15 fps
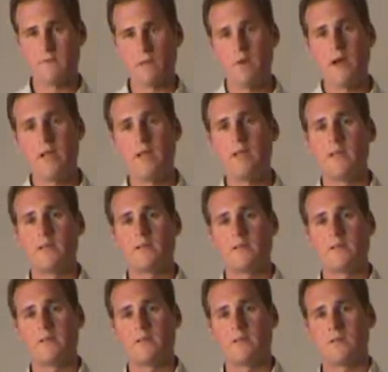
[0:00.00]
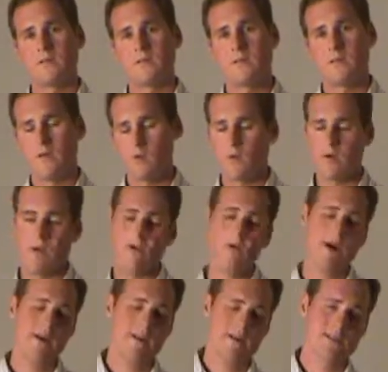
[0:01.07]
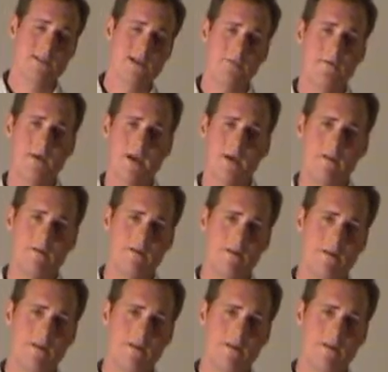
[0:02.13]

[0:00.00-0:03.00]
new ideas, where new ideas come about.